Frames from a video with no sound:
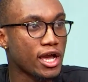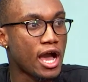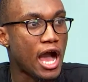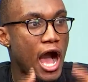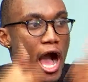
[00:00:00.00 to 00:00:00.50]

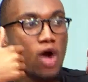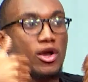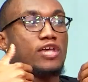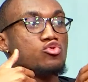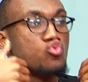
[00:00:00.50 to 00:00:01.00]
How can
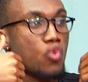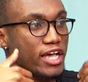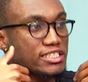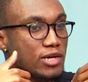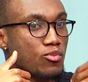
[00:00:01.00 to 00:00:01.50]
you work
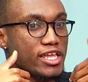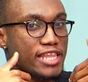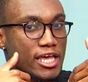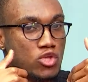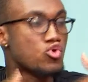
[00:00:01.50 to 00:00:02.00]
somewhere that
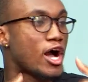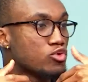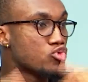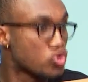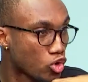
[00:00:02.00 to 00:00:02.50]
you are
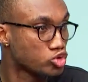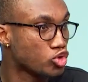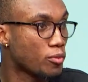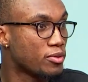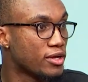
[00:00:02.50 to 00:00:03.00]
doing your job
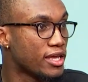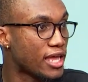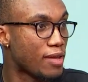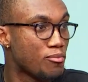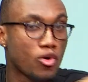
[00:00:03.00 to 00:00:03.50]

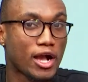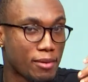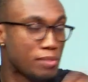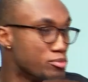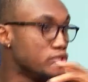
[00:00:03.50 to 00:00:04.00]
and people come
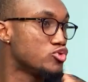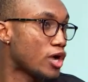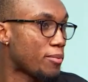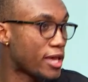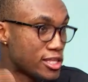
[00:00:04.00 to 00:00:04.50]
and beat you up
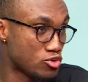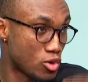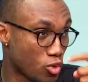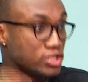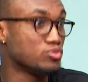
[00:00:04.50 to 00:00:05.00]
and you
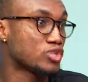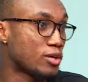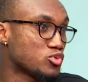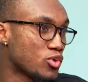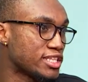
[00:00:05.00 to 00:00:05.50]
want him to come
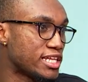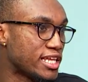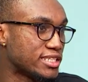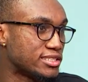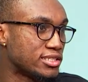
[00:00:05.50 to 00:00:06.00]
to work the
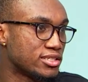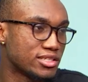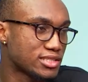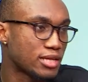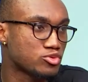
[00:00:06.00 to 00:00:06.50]
next day? It's
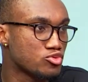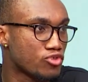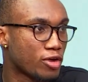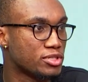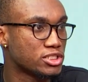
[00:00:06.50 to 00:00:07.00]
absolute
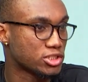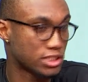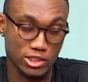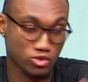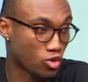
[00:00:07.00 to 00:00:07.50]
rubbish.
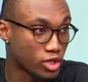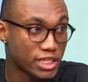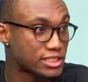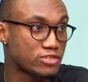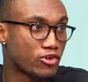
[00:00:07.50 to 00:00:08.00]
It's
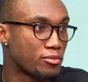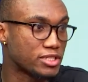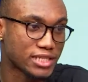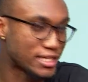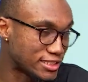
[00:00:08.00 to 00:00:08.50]
honestly rubbish
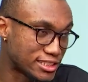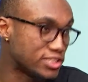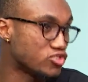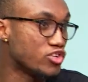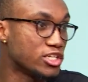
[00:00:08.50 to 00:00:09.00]
and it's
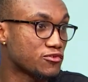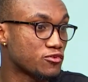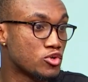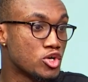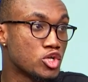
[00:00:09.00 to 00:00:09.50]
disgraceful.
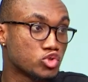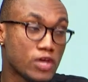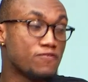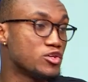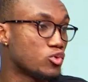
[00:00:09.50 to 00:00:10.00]
So if
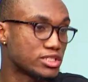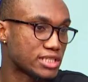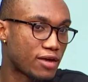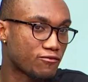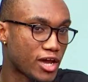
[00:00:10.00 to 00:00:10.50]
he quits,
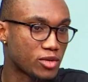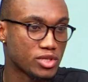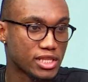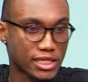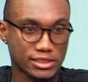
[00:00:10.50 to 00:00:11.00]
I'm fine with
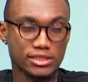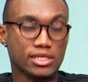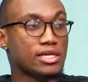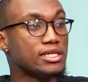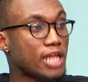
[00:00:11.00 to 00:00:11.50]
that.
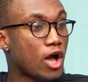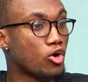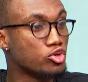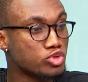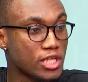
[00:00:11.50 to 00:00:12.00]
Now,
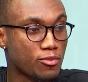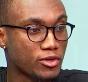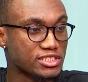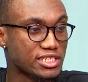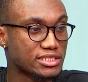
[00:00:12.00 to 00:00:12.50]
onto the
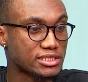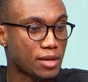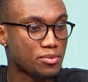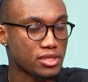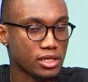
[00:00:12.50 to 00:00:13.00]
President's Cup
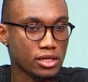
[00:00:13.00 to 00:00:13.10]
thing.